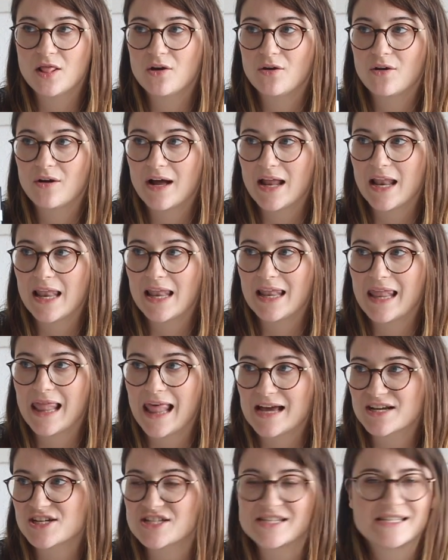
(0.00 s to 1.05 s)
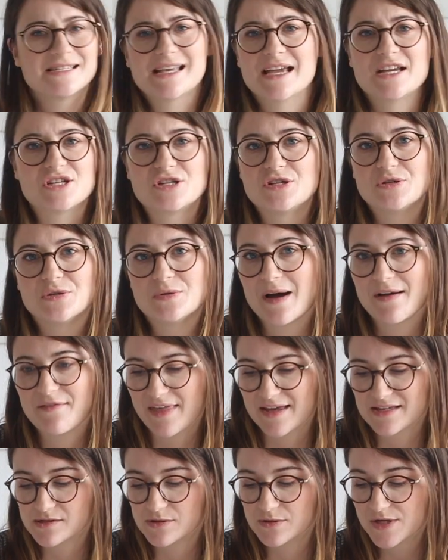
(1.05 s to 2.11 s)
Long Lash Sensational, whatever
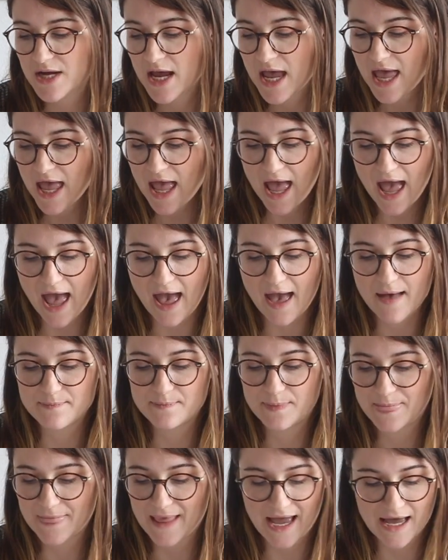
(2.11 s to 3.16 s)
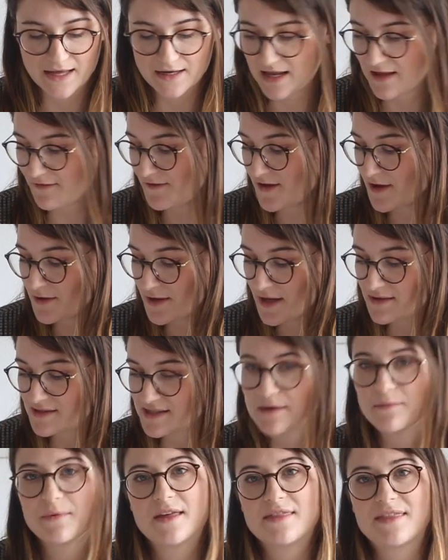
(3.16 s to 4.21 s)
that's called. And if you
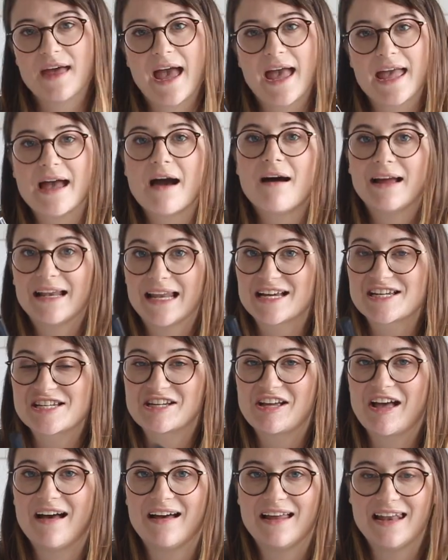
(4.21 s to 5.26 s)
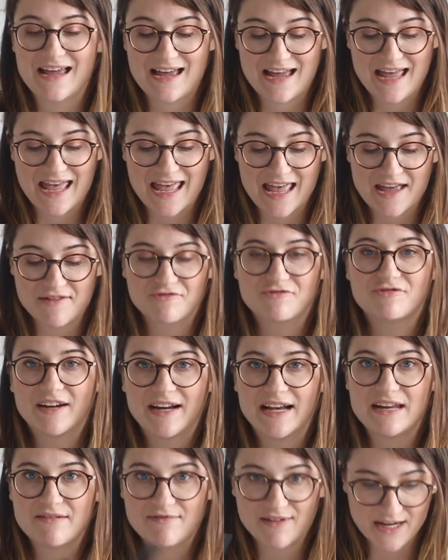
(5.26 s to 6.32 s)
use it with an eyelash curler, it
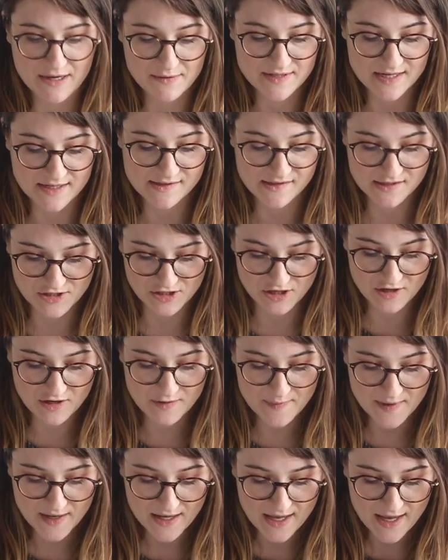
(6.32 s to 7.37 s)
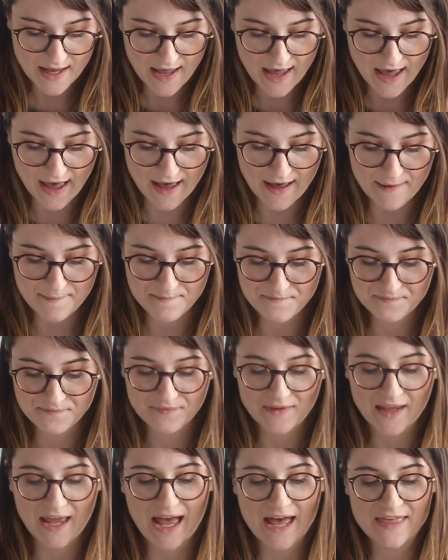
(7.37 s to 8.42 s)
really, really does the job. And
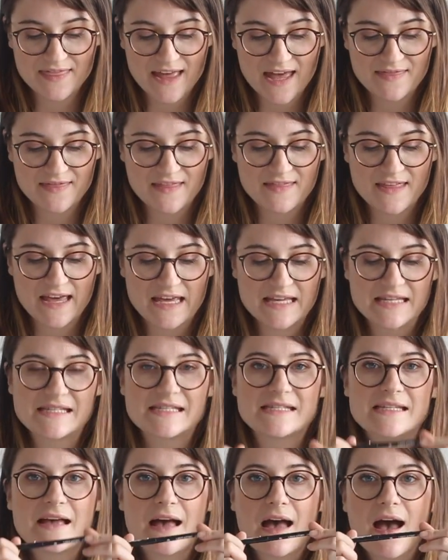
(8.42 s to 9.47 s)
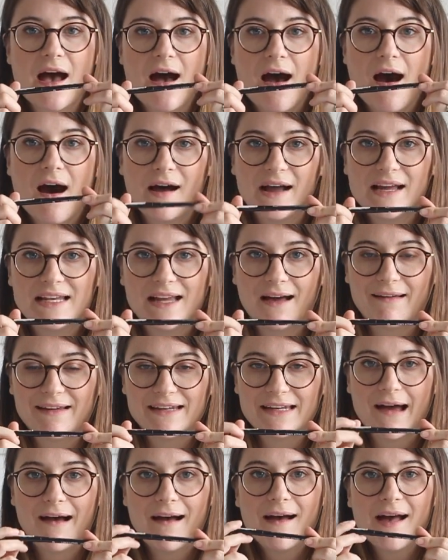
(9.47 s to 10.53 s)
then this
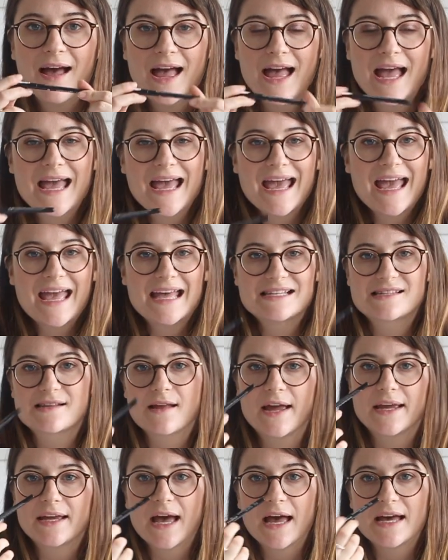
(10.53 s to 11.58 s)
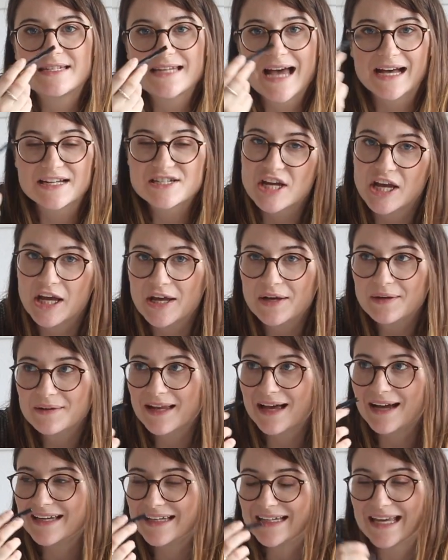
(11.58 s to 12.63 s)
eyeliner is like a tattoo,
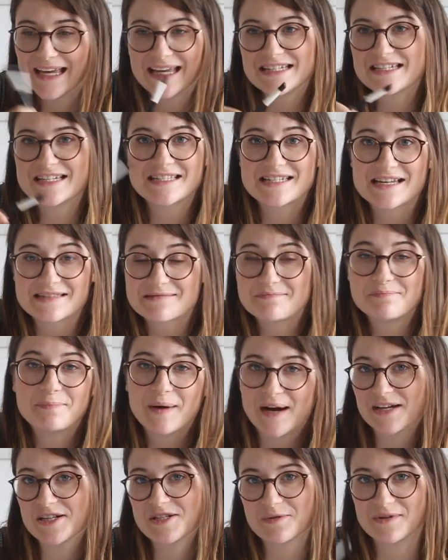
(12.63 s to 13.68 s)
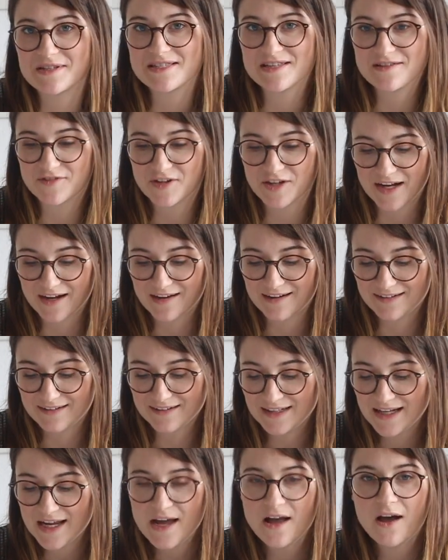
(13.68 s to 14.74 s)
like it just doesn't budge once you've got it
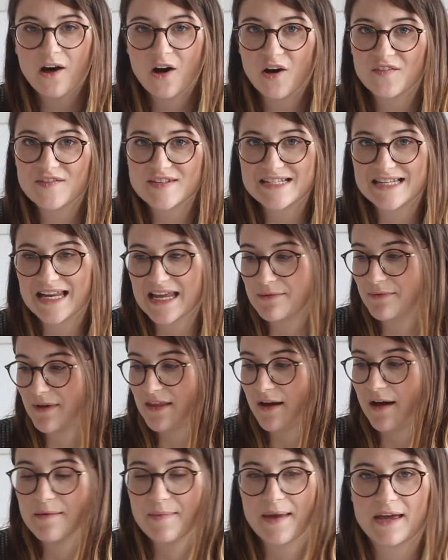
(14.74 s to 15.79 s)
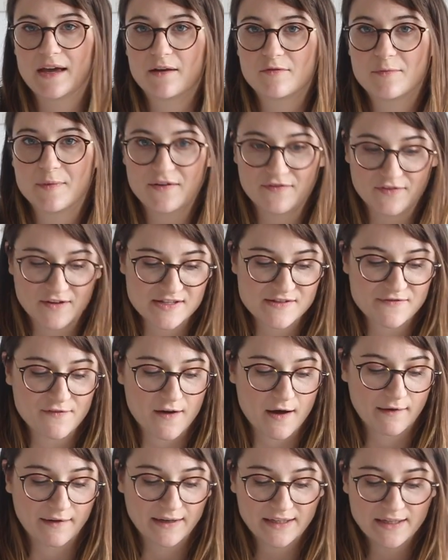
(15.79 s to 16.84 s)
on. Obviously with eye makeup remover it's
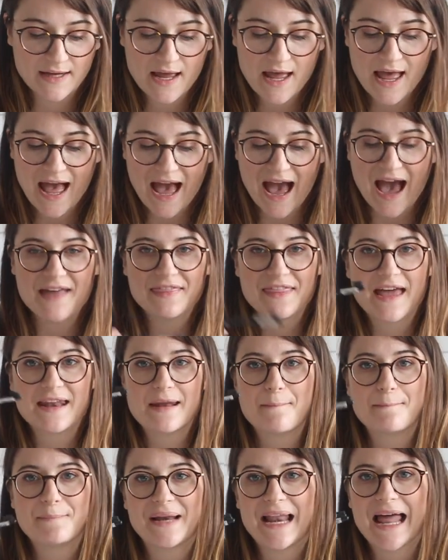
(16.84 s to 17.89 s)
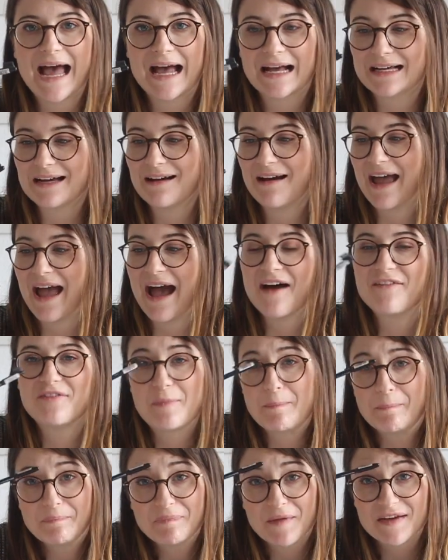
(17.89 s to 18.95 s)
fine. And then black, I
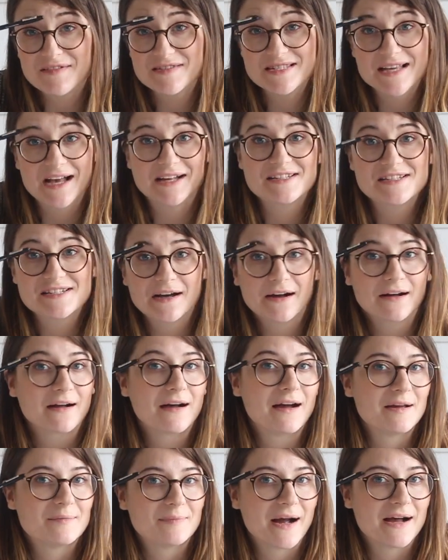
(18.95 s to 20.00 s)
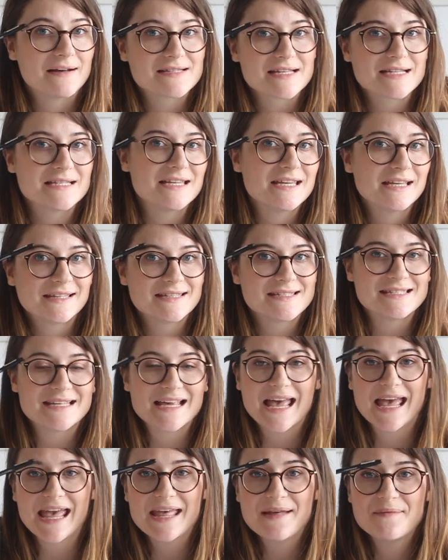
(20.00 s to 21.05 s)
have such dark eyebrows as you can
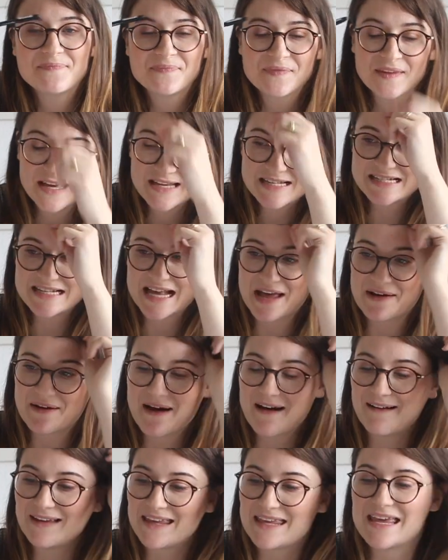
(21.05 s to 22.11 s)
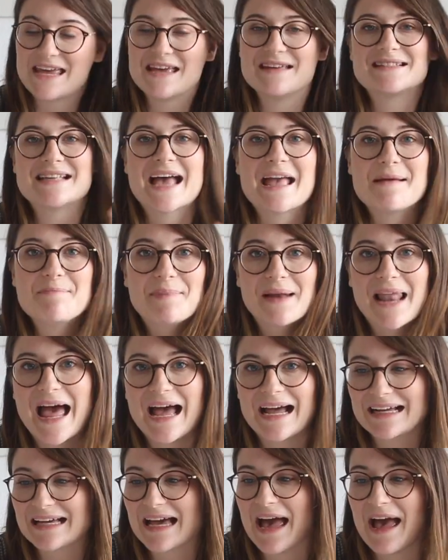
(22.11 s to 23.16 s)
see, so I use a
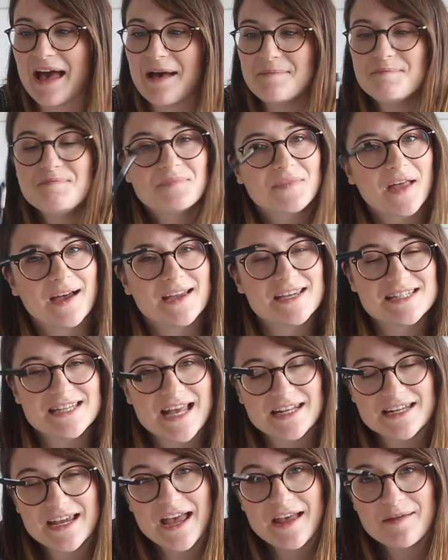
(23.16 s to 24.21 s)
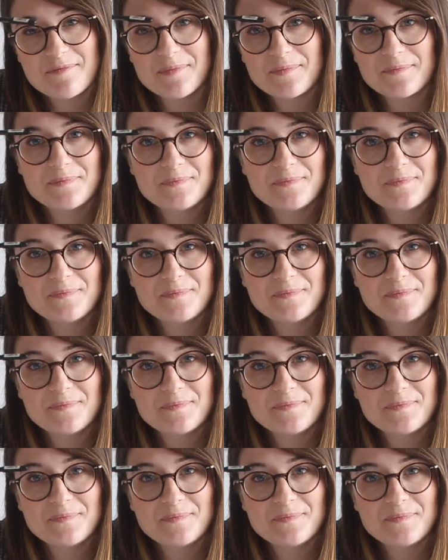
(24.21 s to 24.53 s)
black eyeshadow